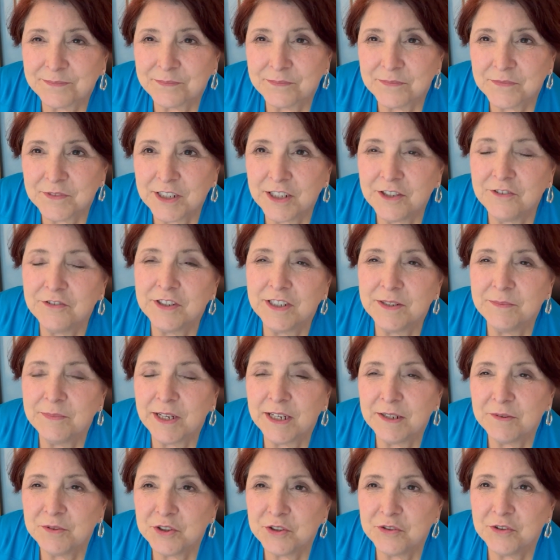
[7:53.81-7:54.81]
So
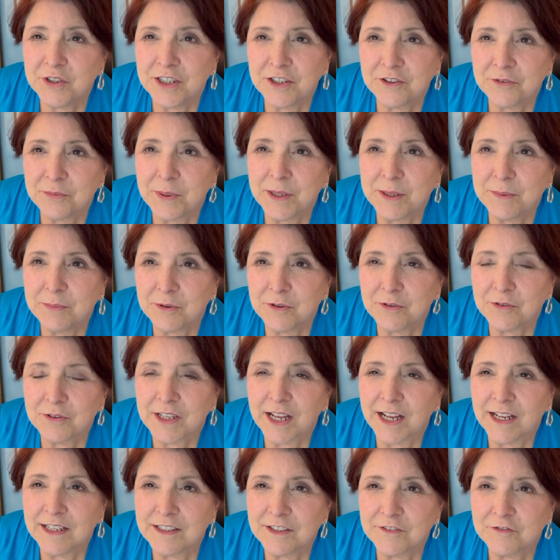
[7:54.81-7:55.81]
sometimes you'll hear people
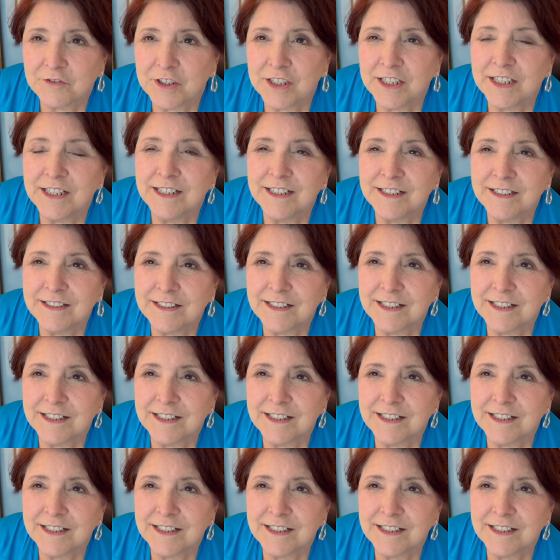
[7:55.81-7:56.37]
kind of kid